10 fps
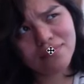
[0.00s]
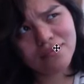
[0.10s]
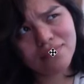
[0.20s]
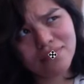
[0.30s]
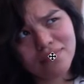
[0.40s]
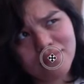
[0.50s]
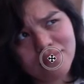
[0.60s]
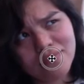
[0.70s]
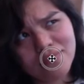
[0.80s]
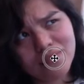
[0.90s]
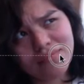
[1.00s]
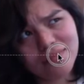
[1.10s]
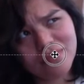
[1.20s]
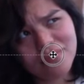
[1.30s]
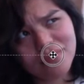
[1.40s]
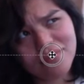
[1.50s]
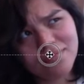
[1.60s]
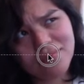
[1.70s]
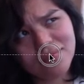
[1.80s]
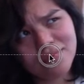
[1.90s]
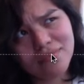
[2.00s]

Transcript: So yeah, so it all